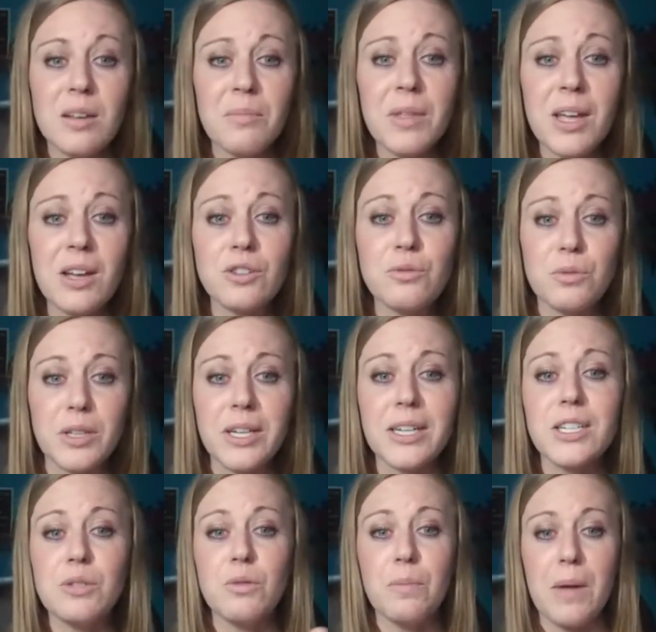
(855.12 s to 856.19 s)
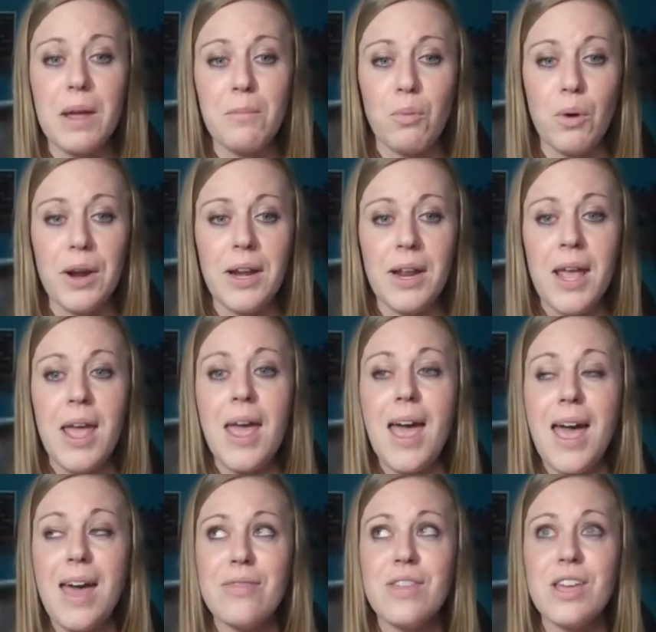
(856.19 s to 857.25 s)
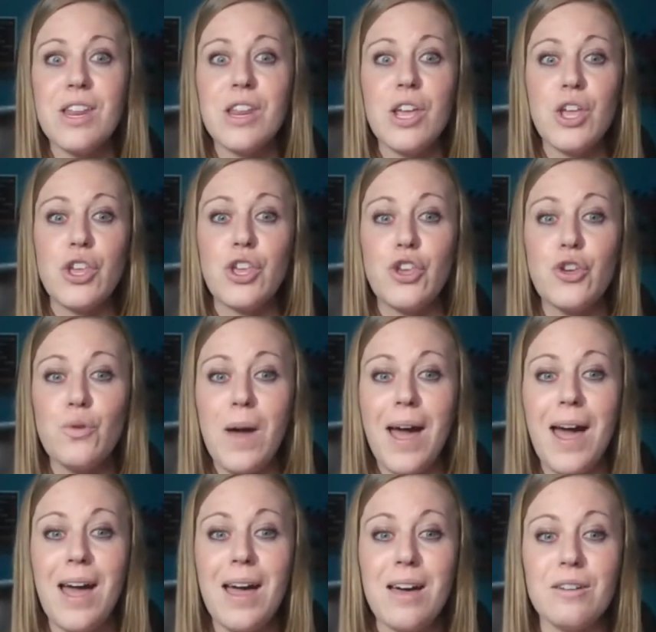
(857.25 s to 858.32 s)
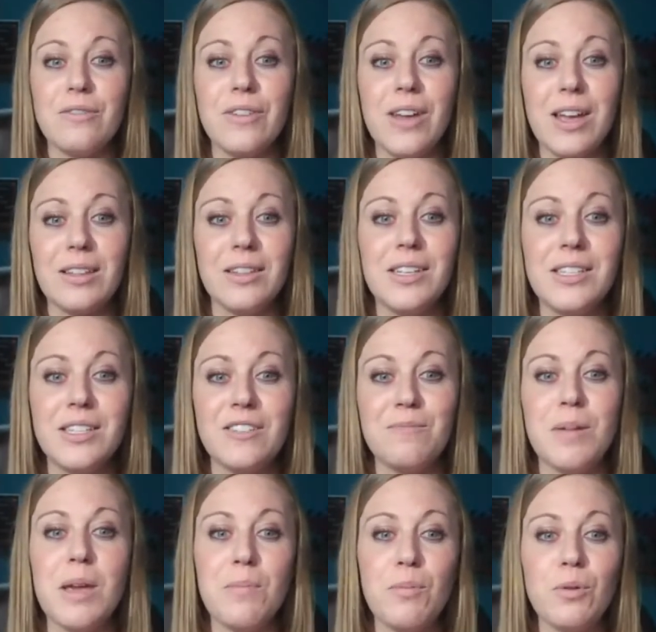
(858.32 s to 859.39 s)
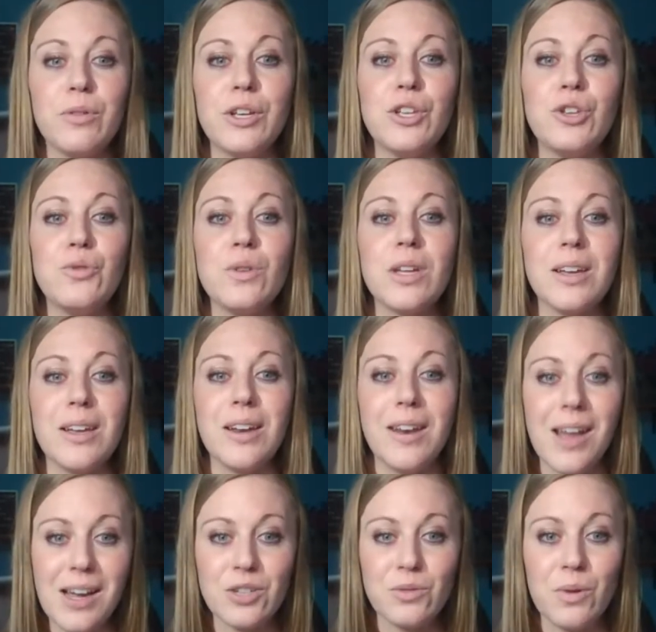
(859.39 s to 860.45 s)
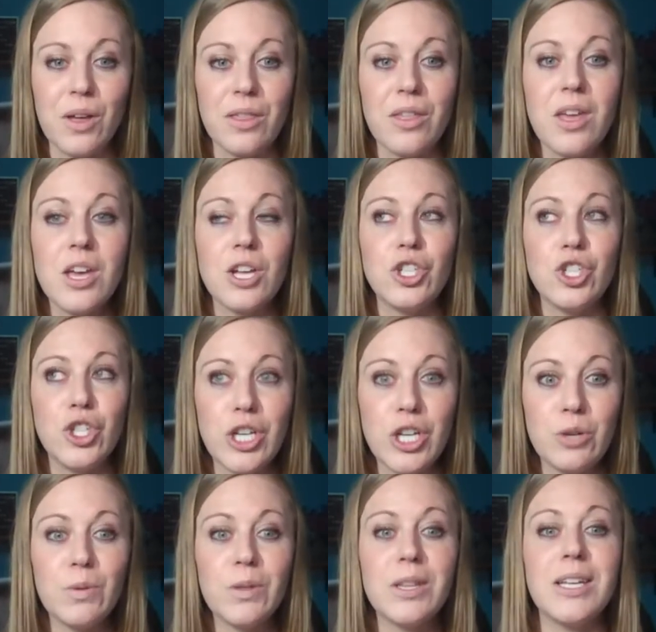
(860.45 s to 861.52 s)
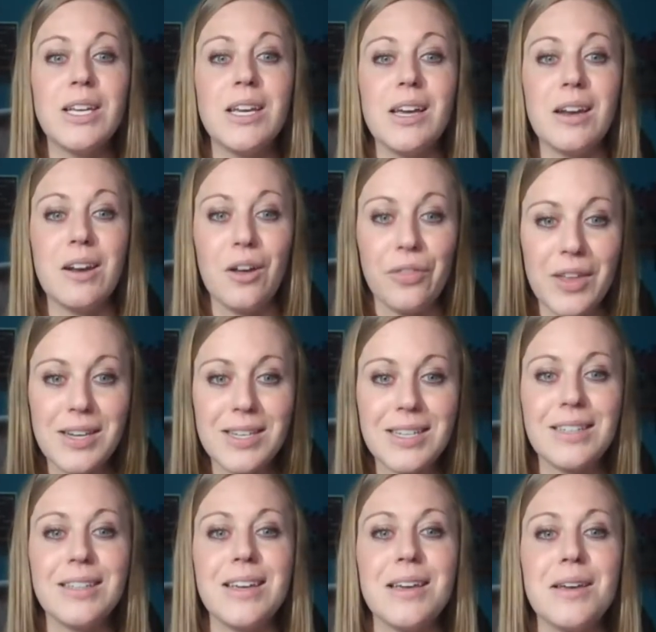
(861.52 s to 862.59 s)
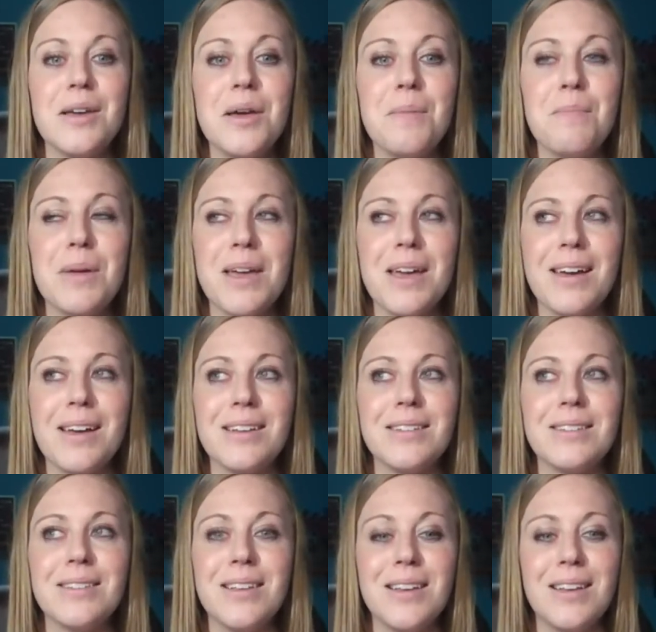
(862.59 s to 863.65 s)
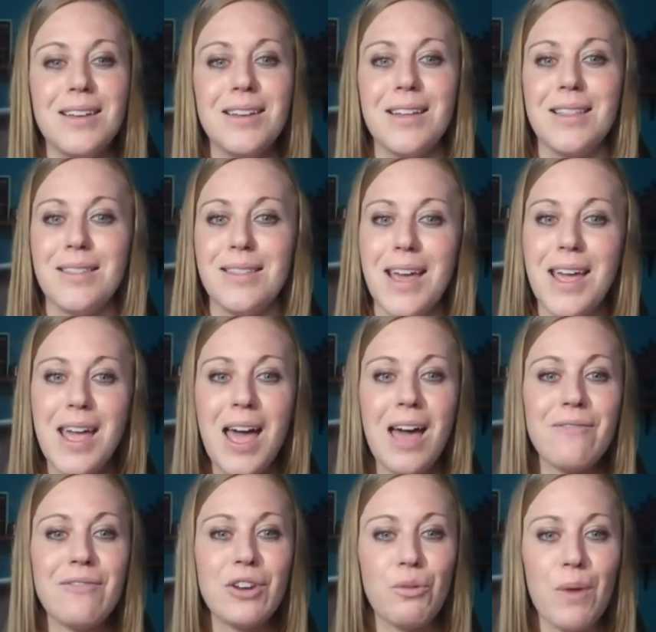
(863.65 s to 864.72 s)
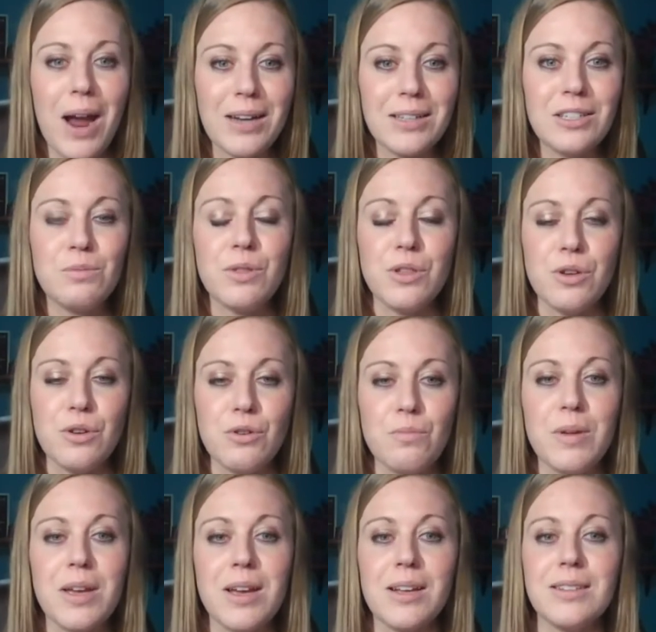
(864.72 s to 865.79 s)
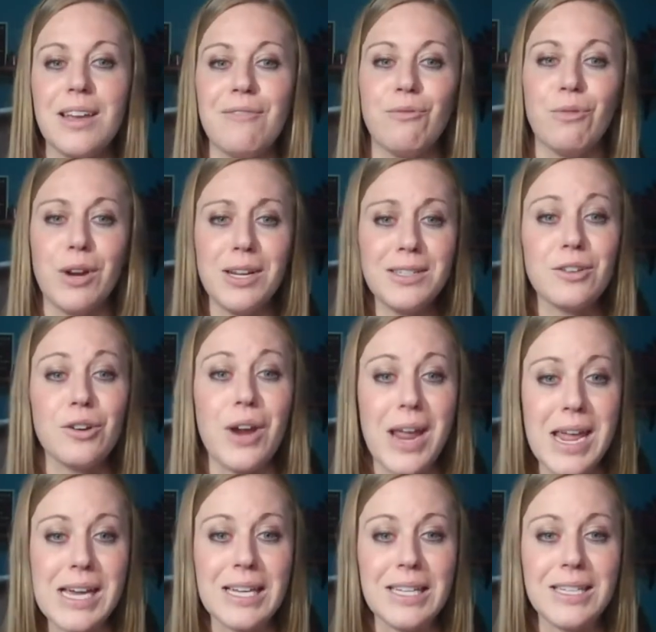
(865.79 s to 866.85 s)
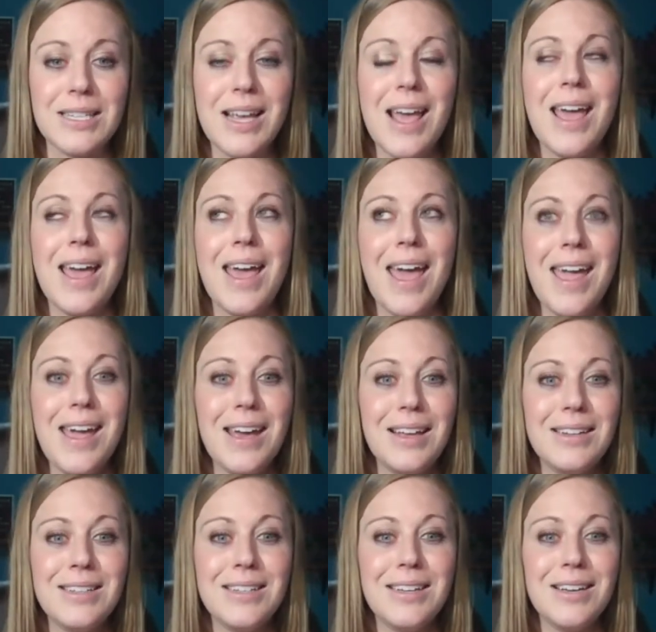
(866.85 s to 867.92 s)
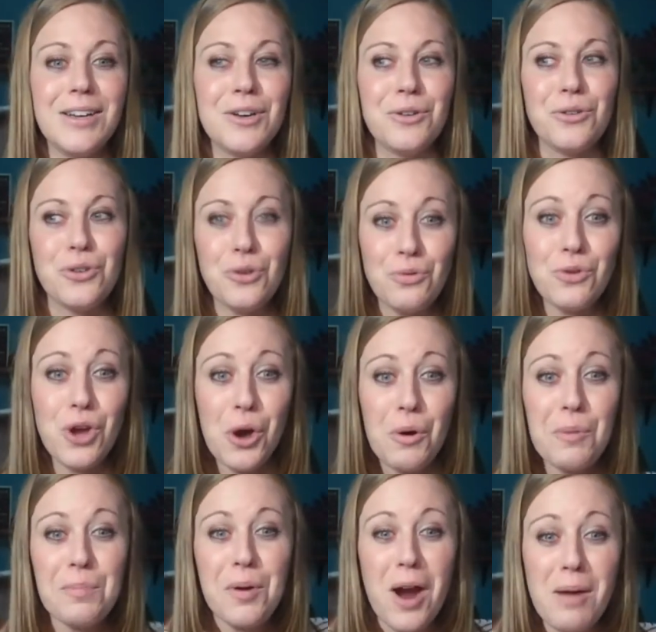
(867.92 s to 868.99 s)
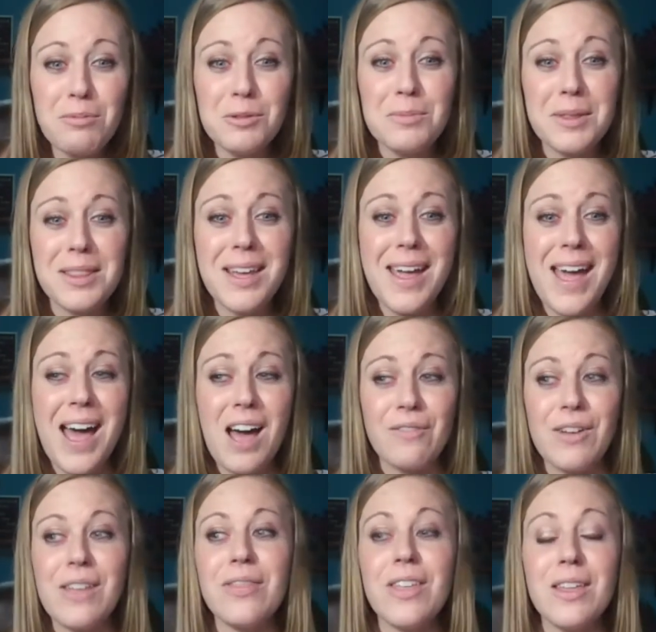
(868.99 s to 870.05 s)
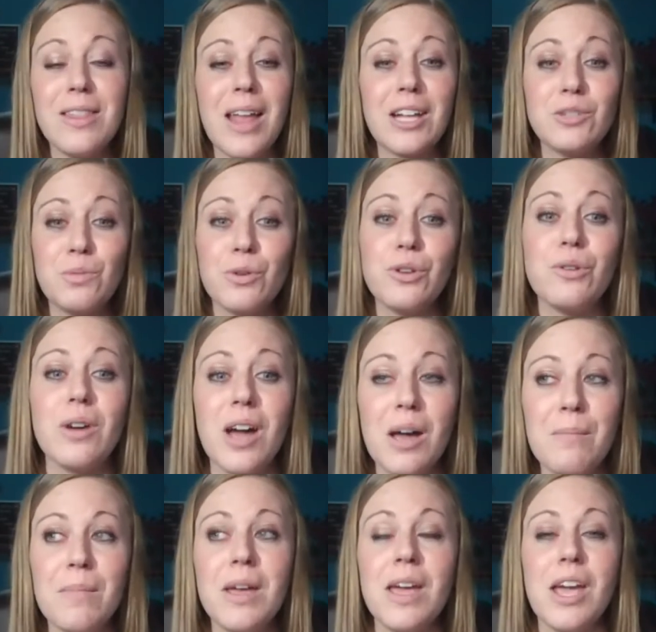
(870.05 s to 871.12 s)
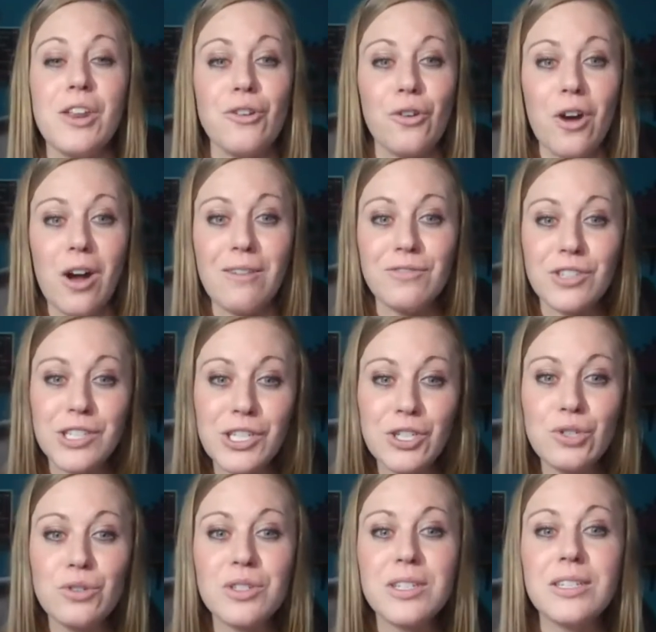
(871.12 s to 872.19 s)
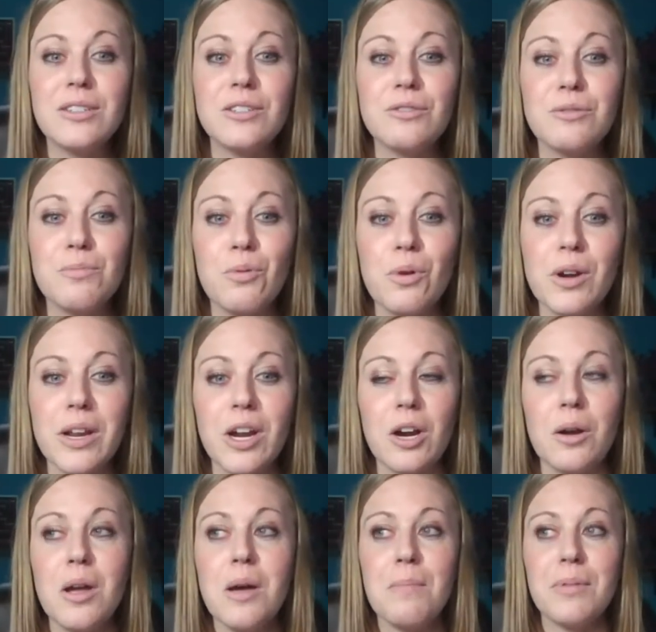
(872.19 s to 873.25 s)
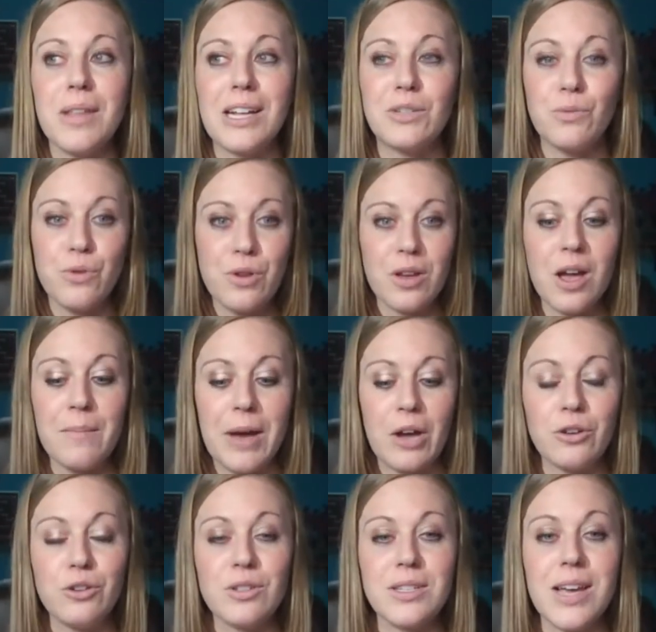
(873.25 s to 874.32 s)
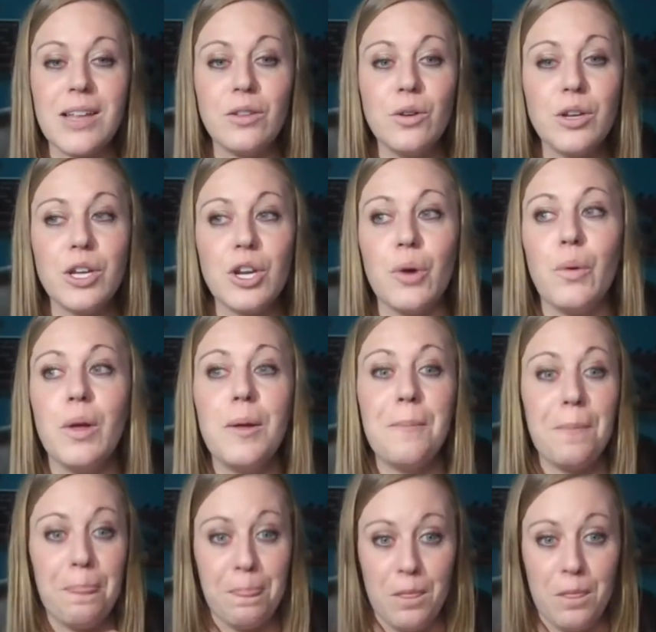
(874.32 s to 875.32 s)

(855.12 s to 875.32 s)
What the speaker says: something else related to a pain point. And then you have a list of people that you can connect with genuinely and authentically because they have interacted with you, because they've raised their hands, and you know a problem that they have. And then that's where you come, and your conversational skills are important here, but that's where you come out and you say, look, you know,